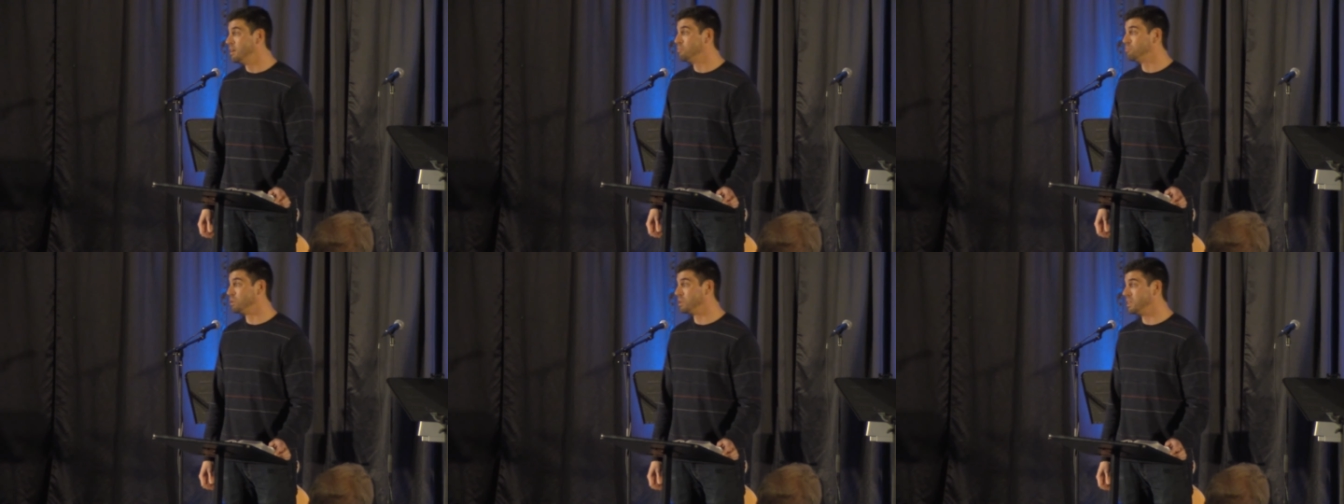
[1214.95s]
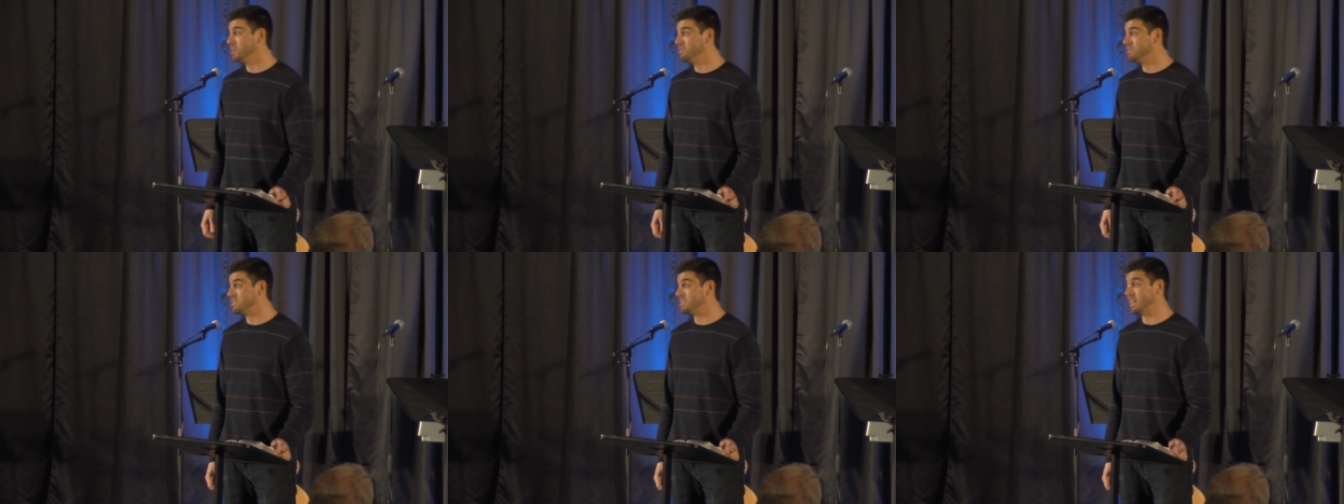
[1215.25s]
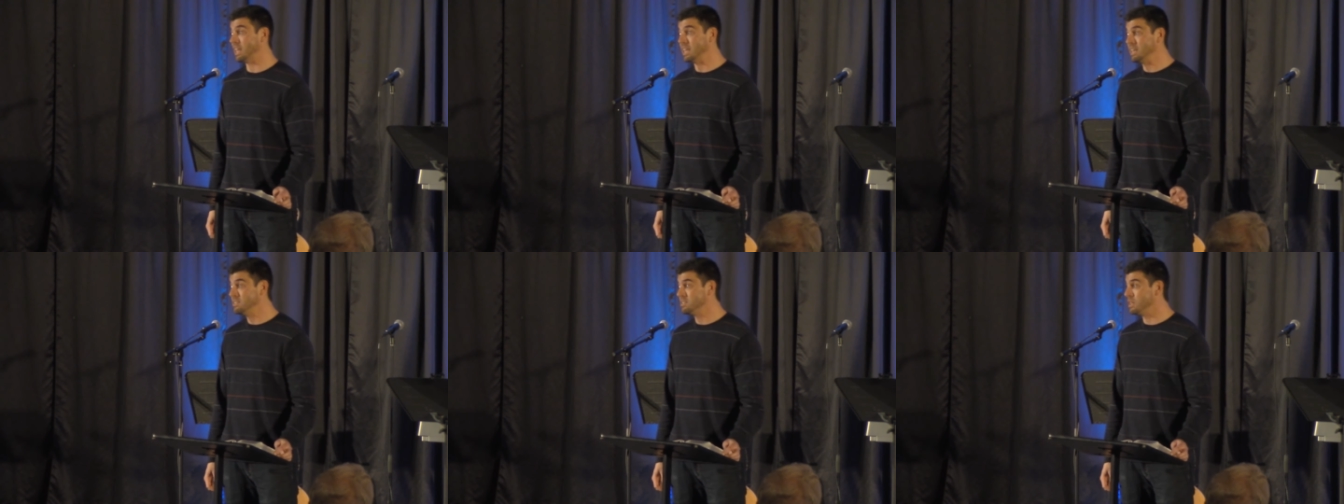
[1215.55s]
believe it's
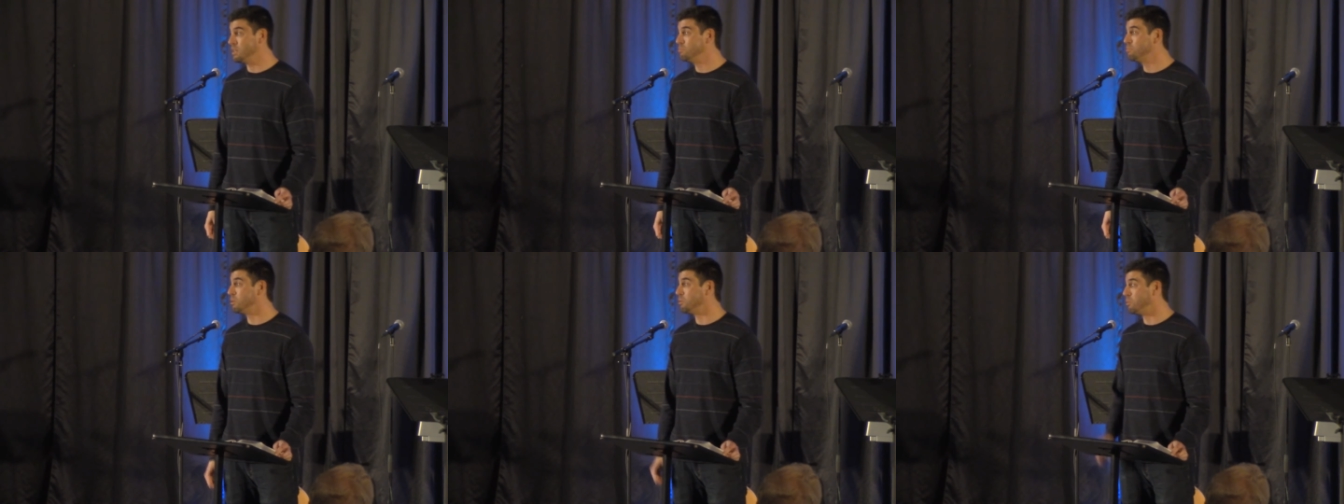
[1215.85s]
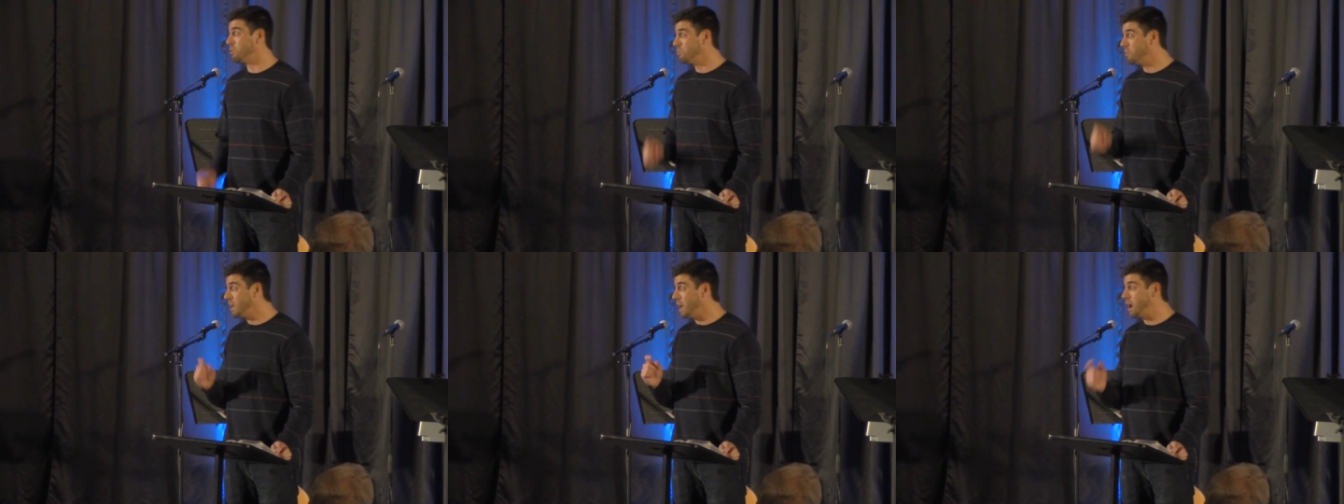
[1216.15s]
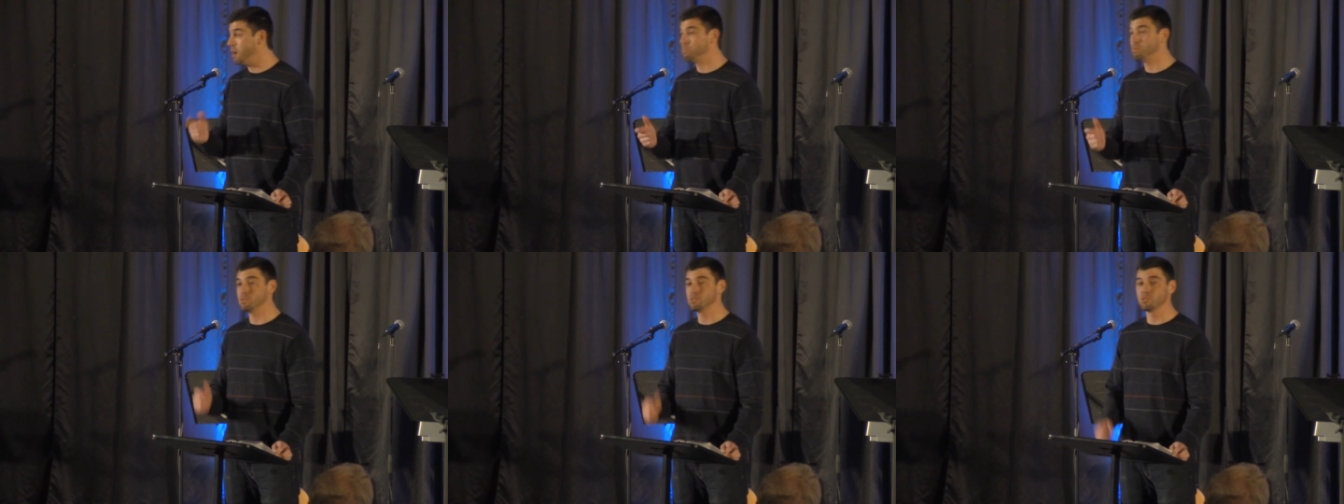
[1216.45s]
easy, but when we
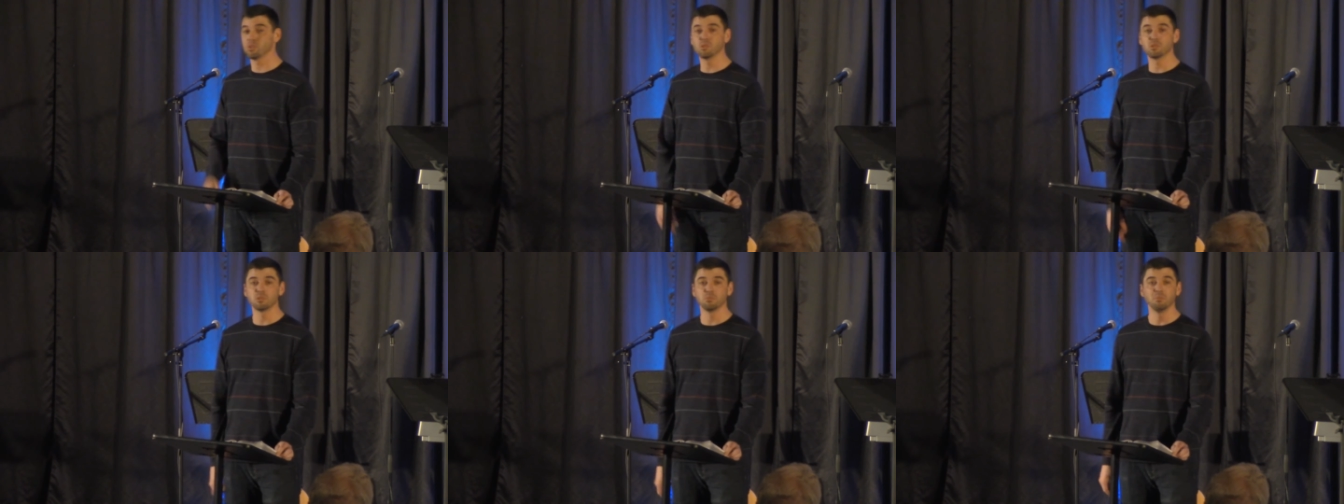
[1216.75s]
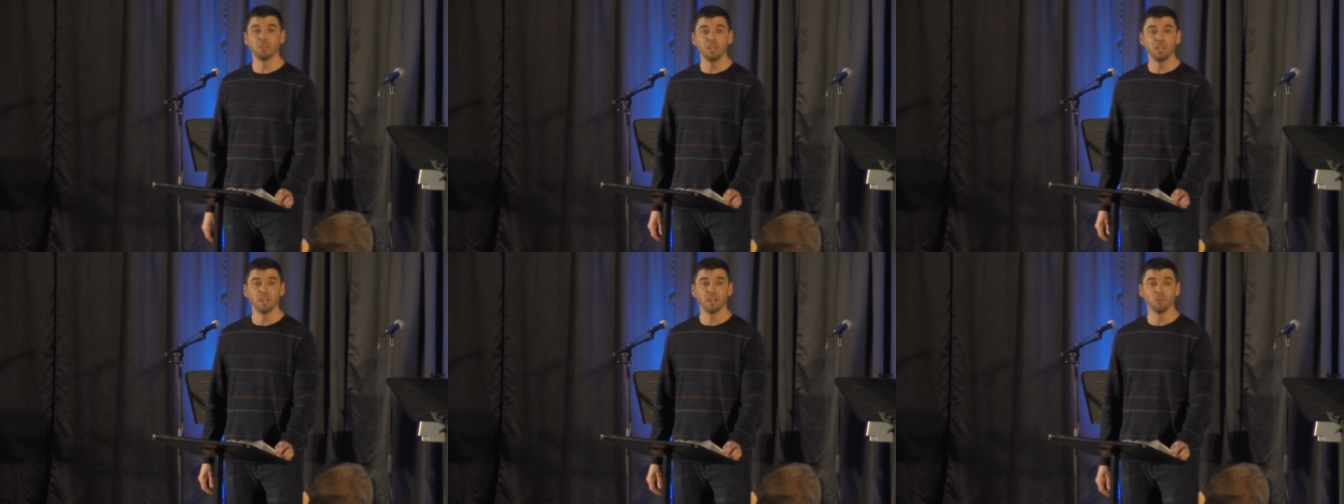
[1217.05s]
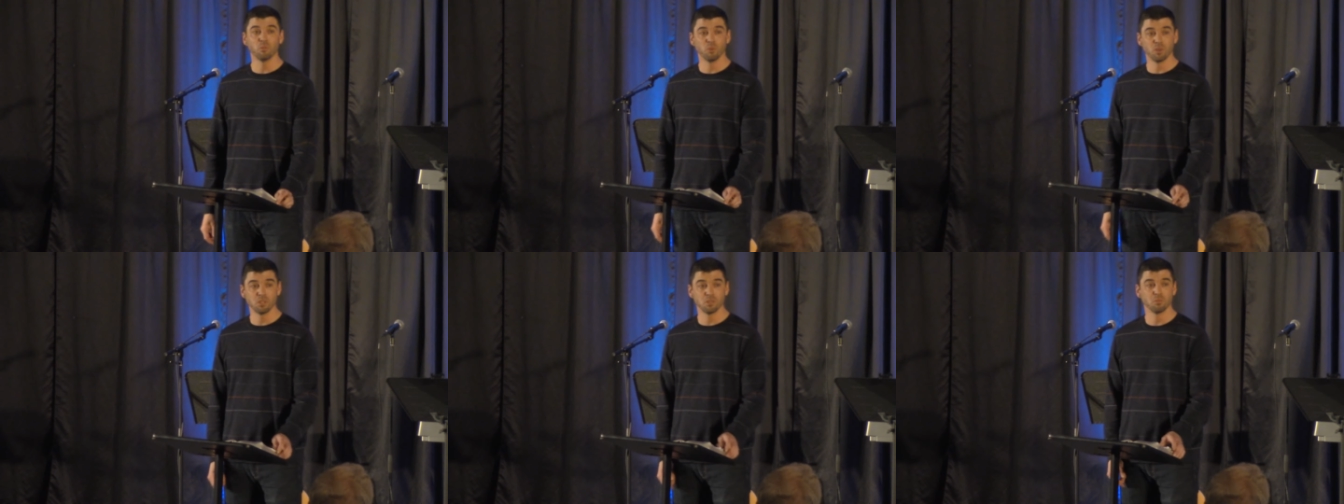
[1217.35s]
hop on social media,
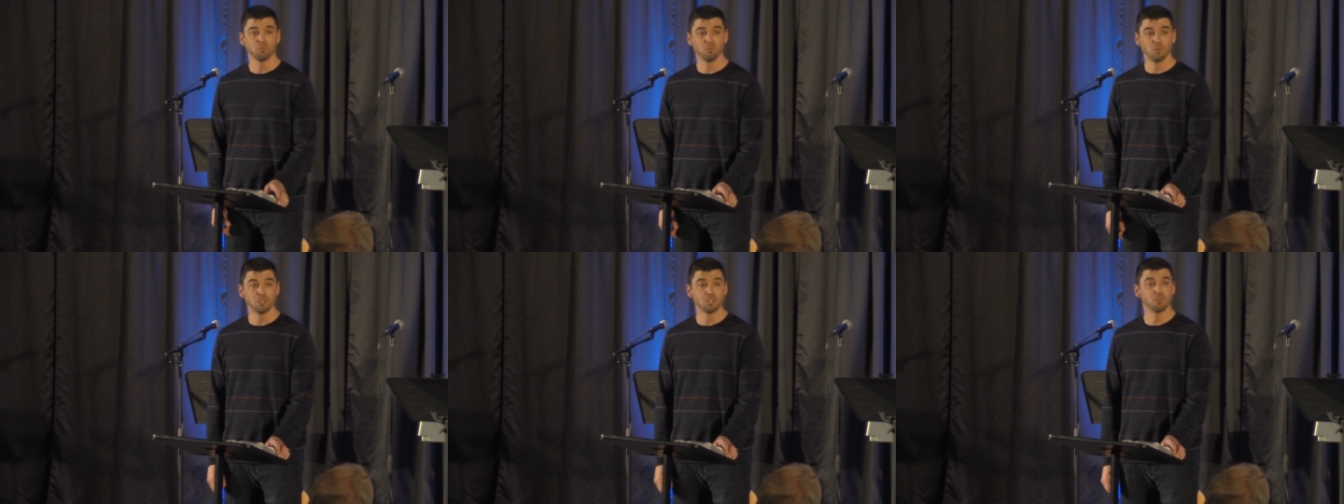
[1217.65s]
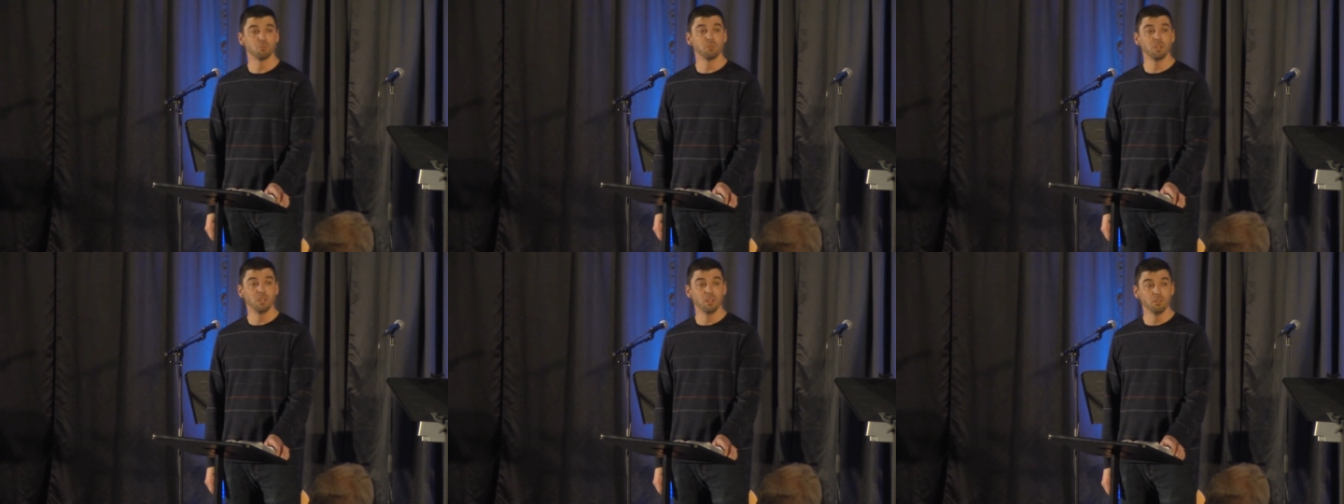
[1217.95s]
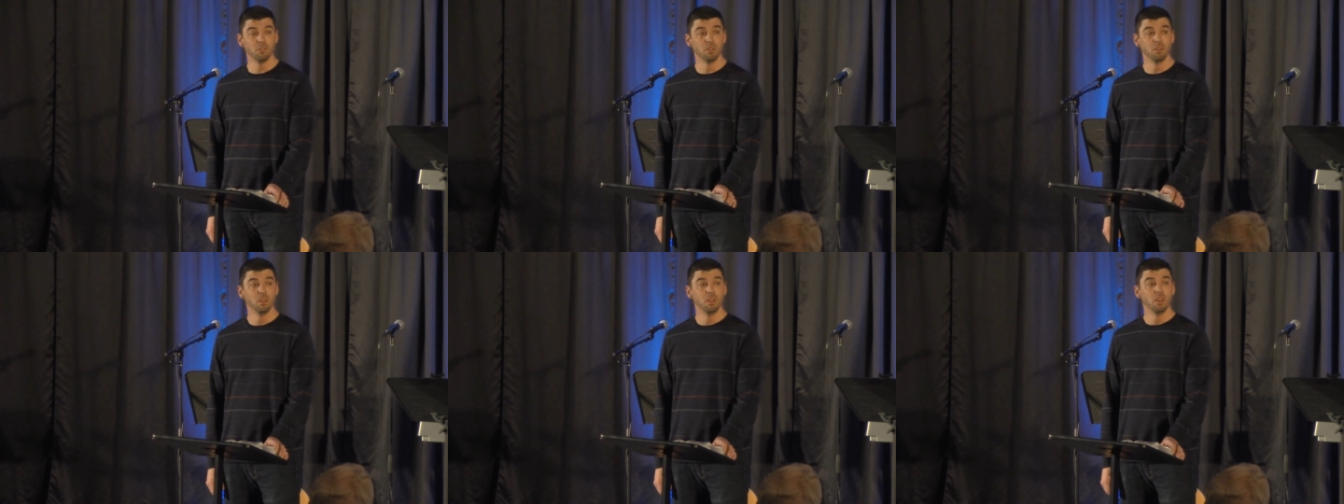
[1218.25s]
what, what should we
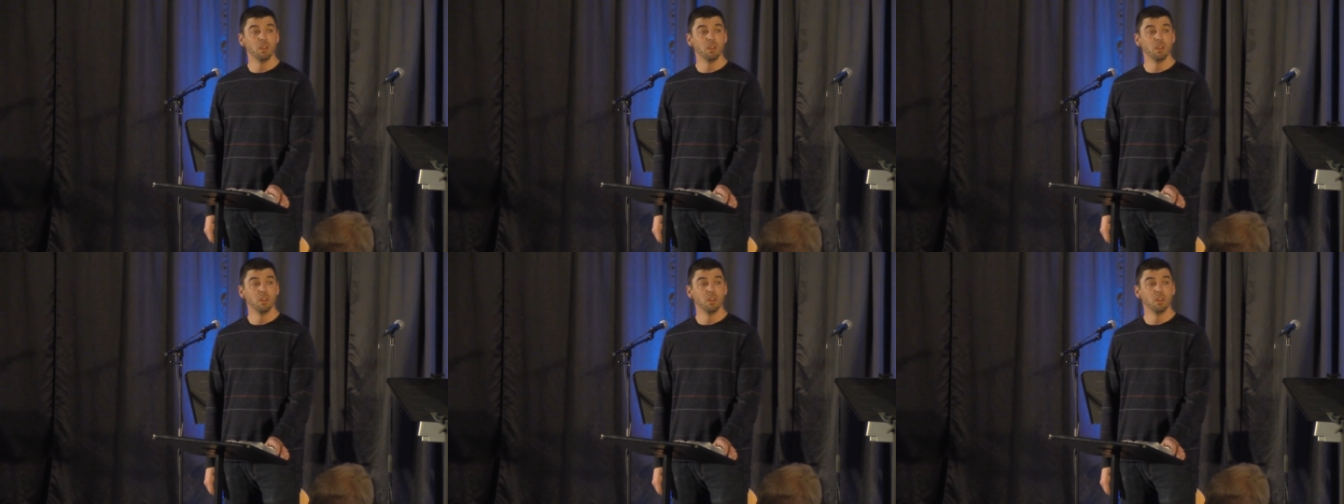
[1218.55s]
do?